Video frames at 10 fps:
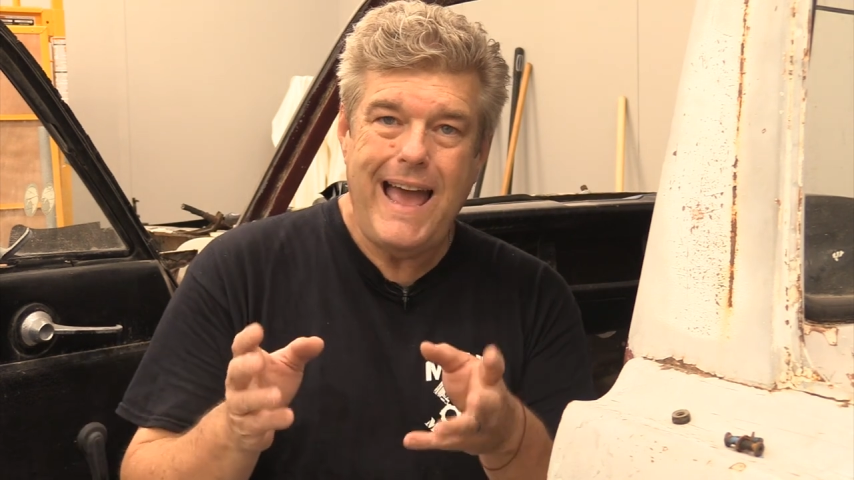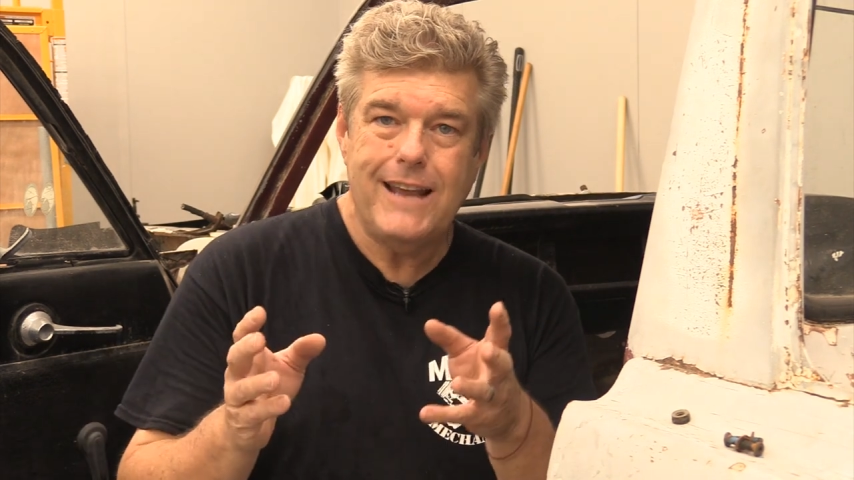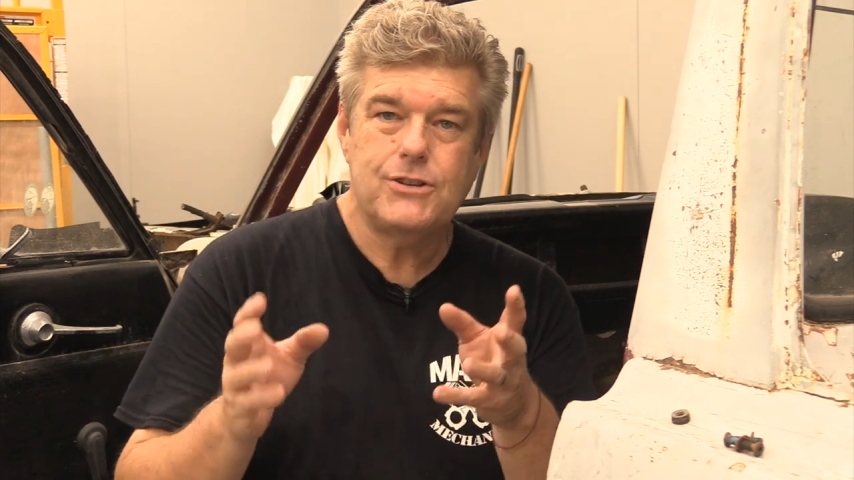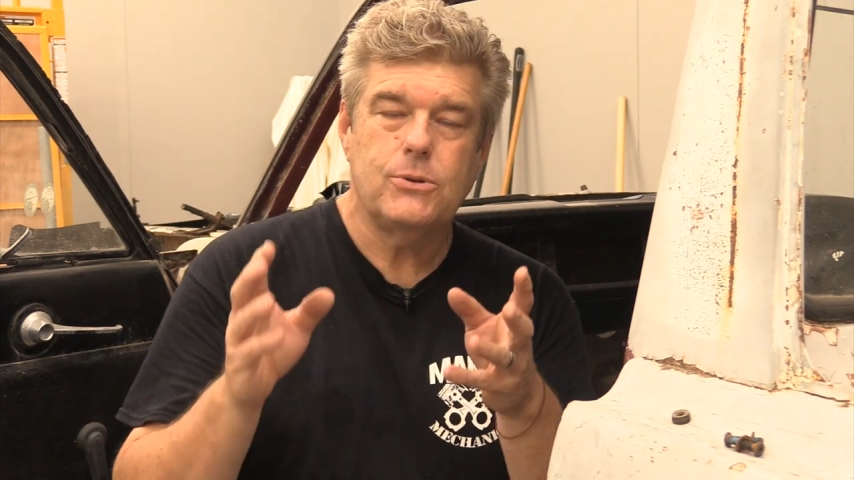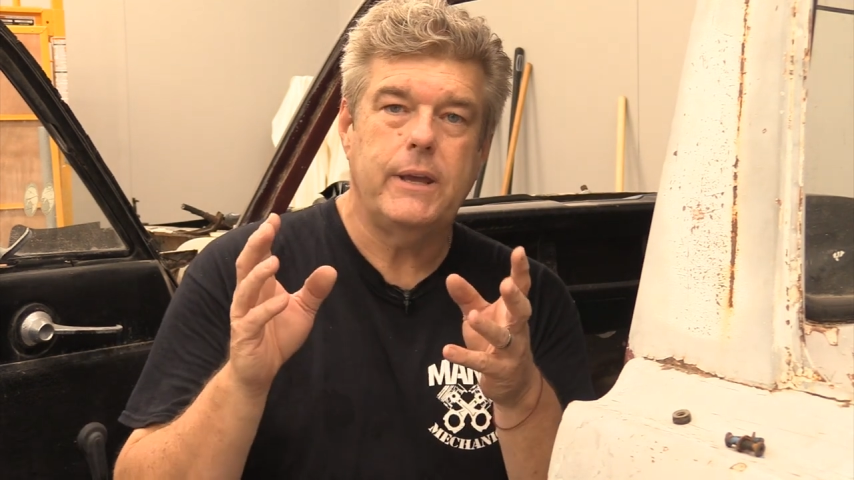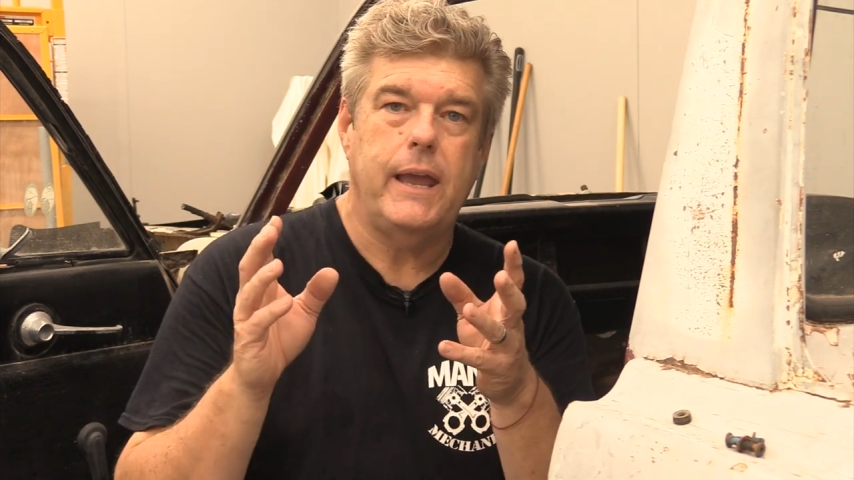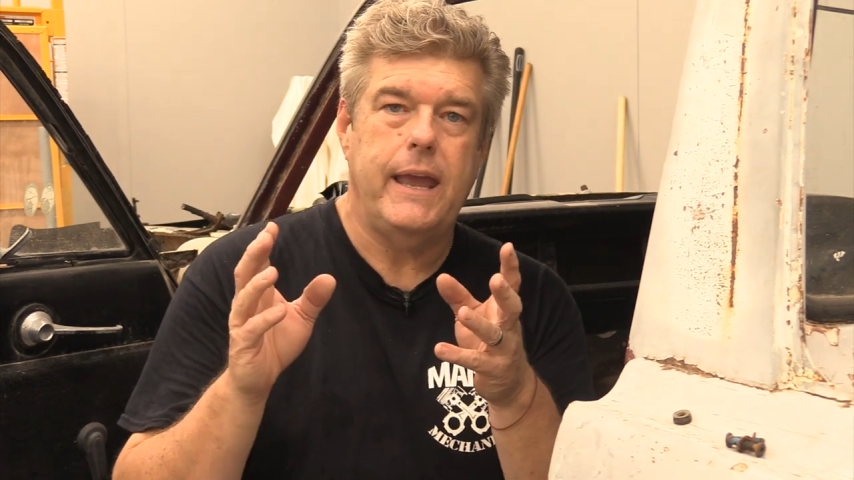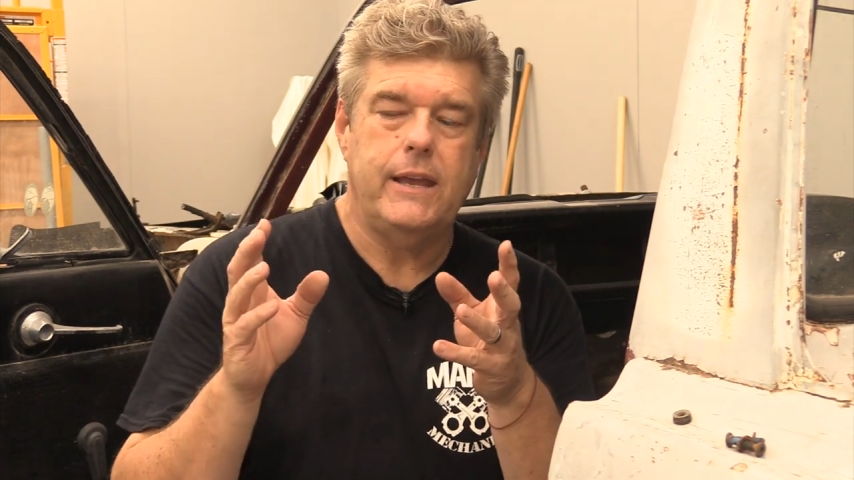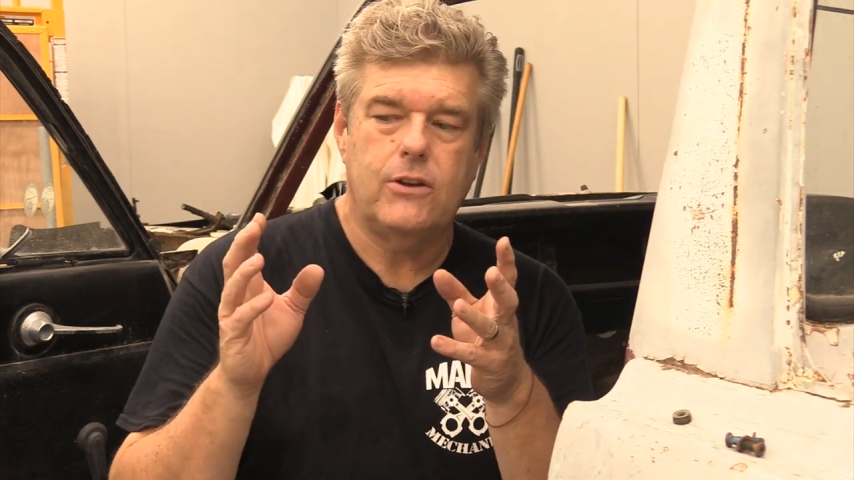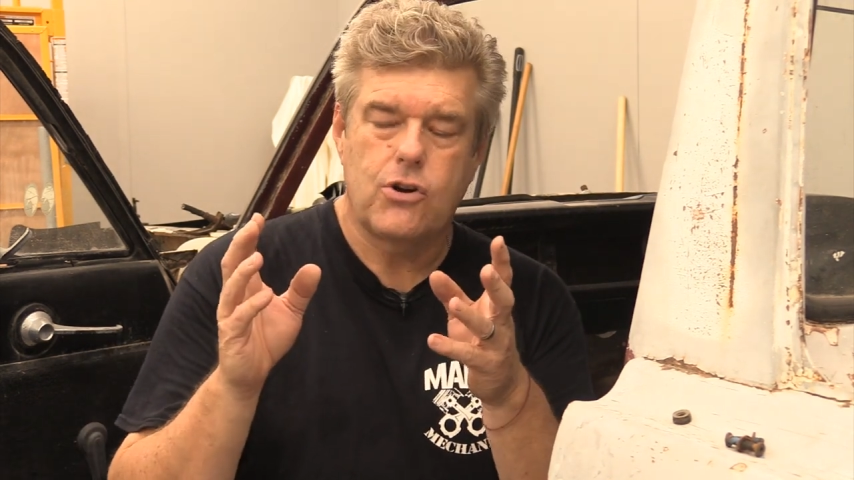actually
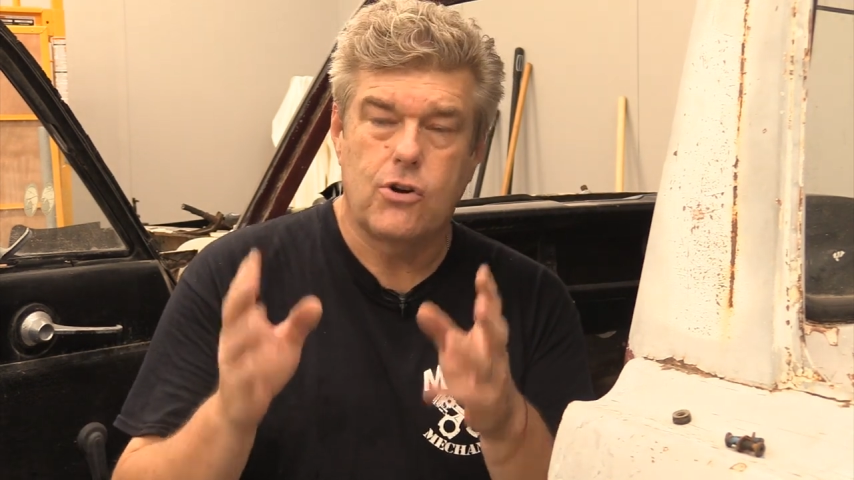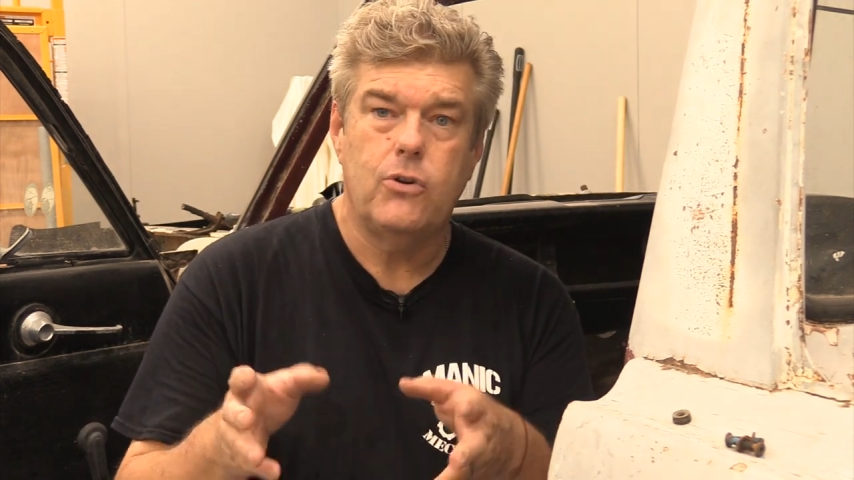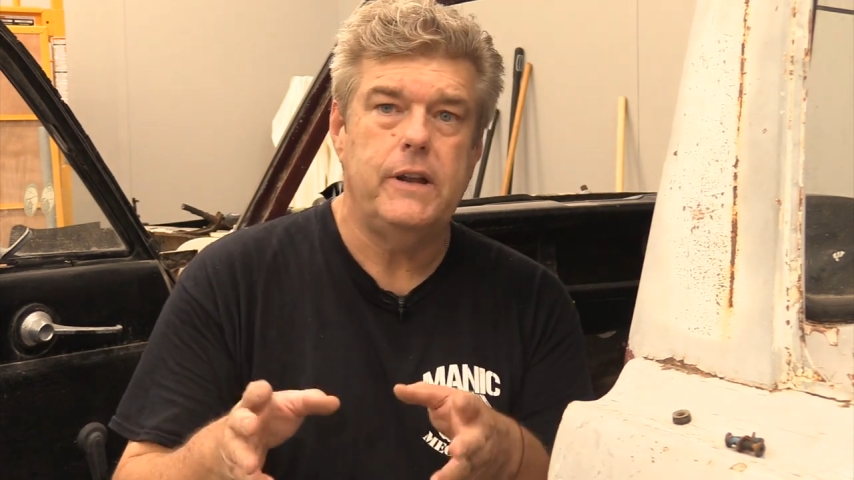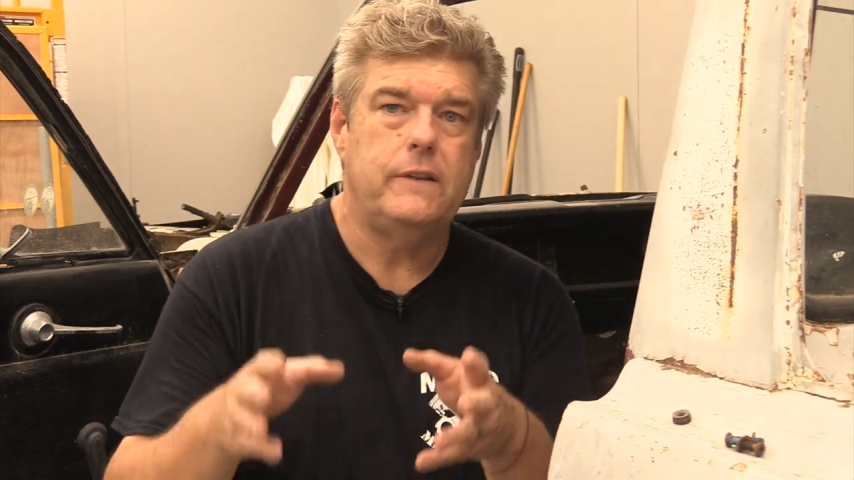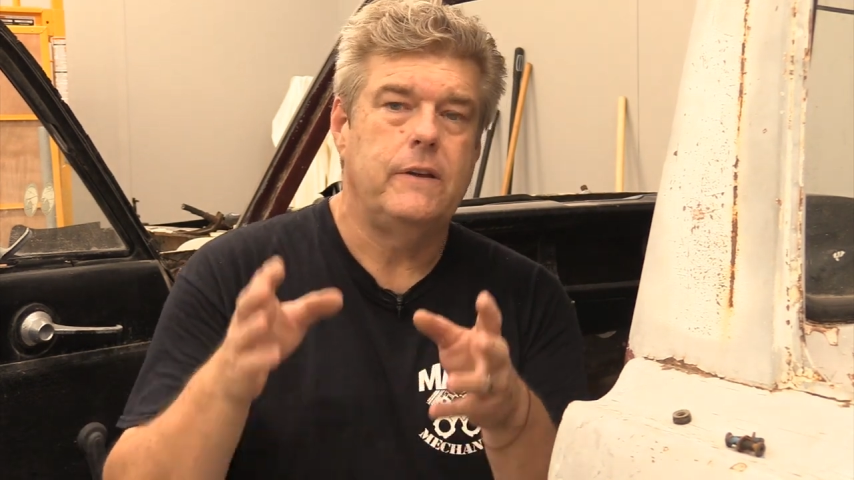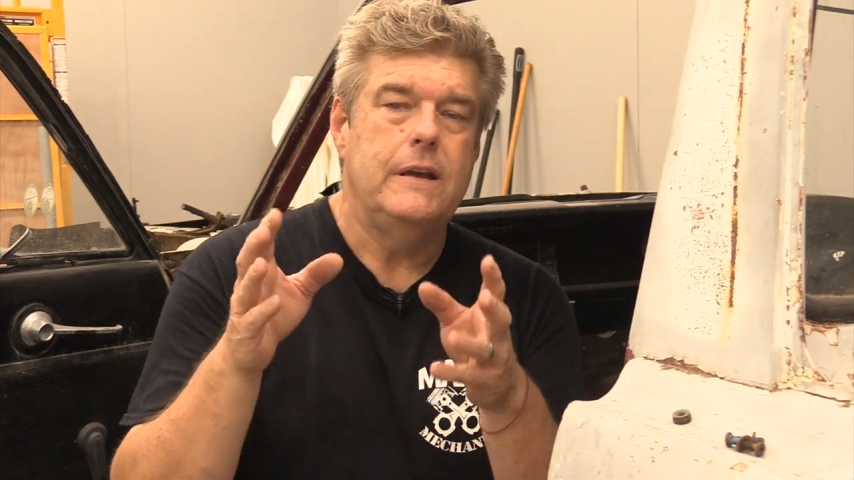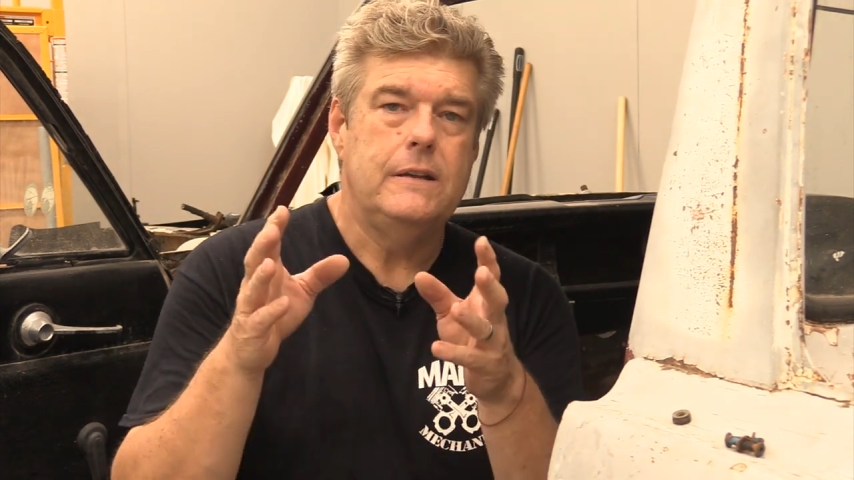a current